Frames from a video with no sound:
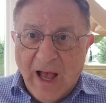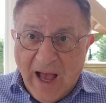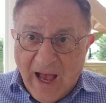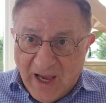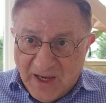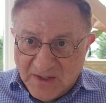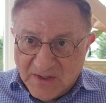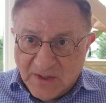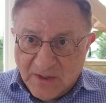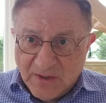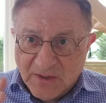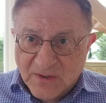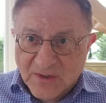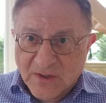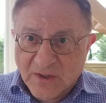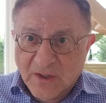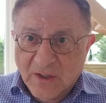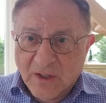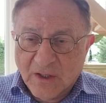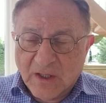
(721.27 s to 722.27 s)

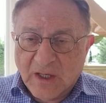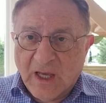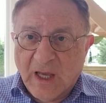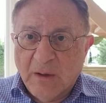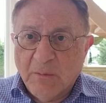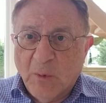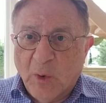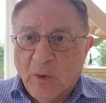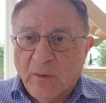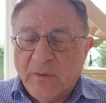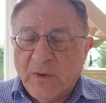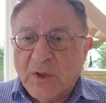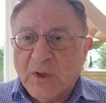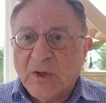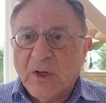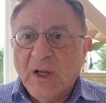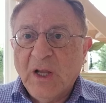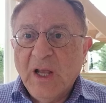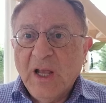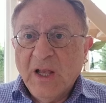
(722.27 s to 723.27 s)
ISIS came
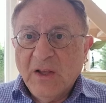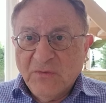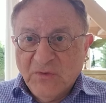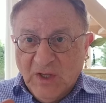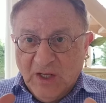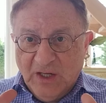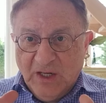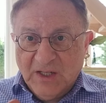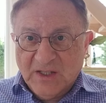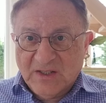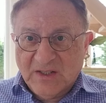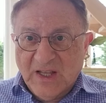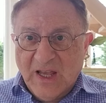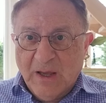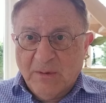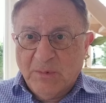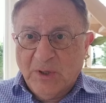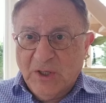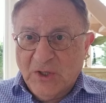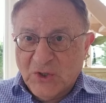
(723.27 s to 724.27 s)
over. They
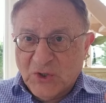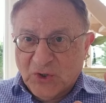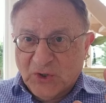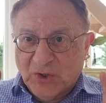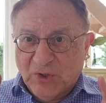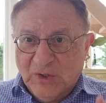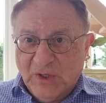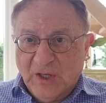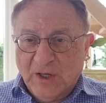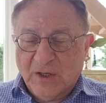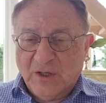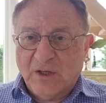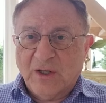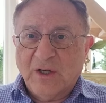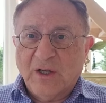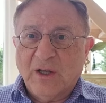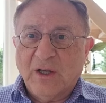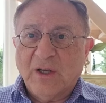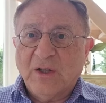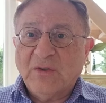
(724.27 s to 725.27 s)
established
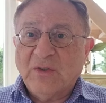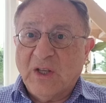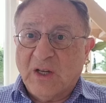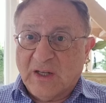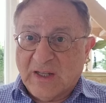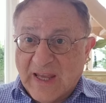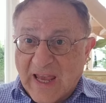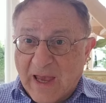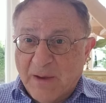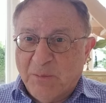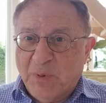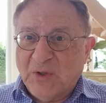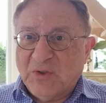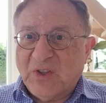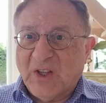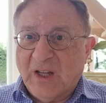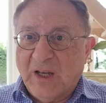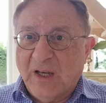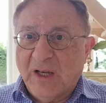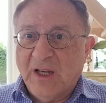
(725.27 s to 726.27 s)
their
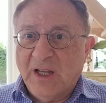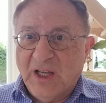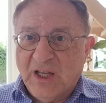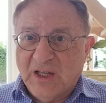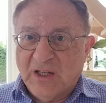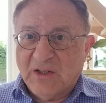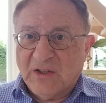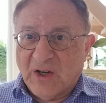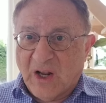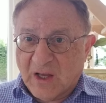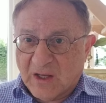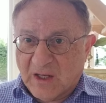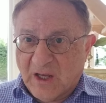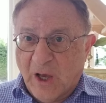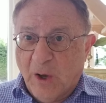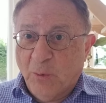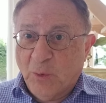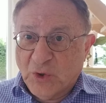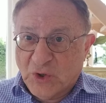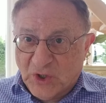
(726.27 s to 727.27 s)
capital in
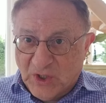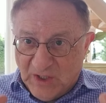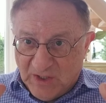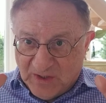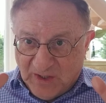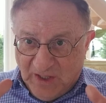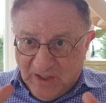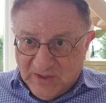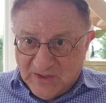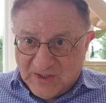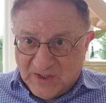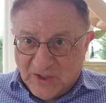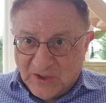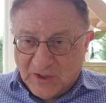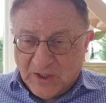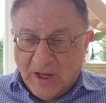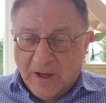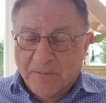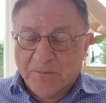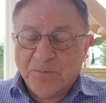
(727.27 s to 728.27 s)
Raqqa, which is in
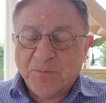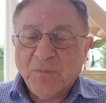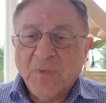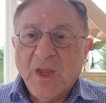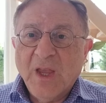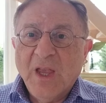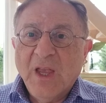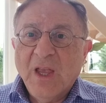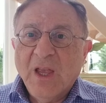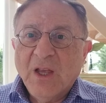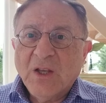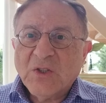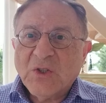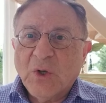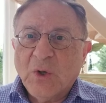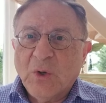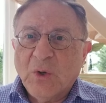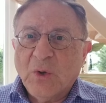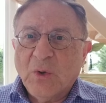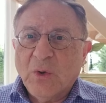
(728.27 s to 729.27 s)
Syria.
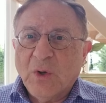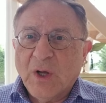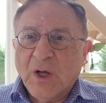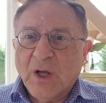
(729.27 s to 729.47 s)
So